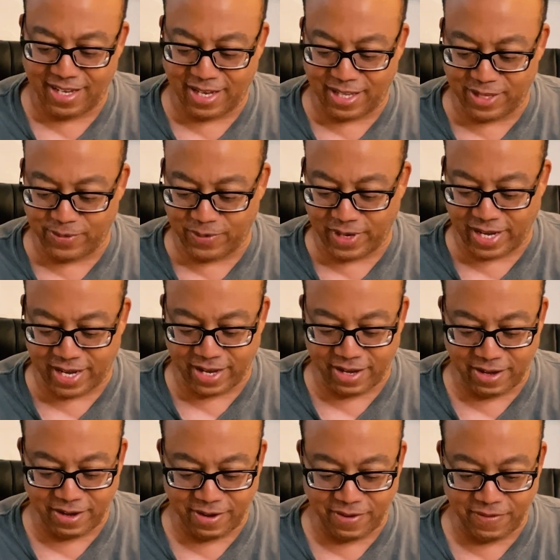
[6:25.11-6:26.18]
And then we
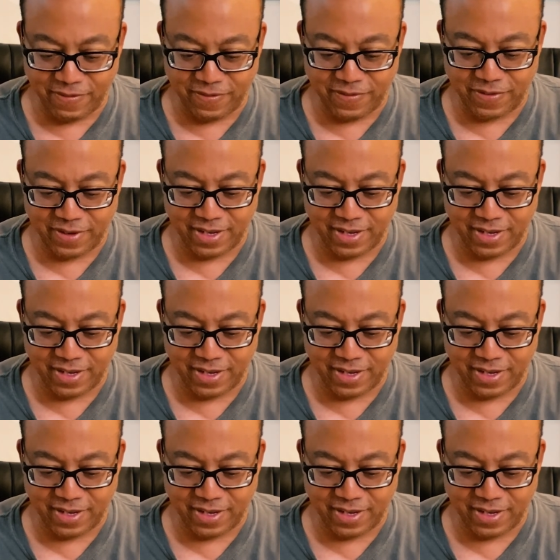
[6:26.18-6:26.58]
have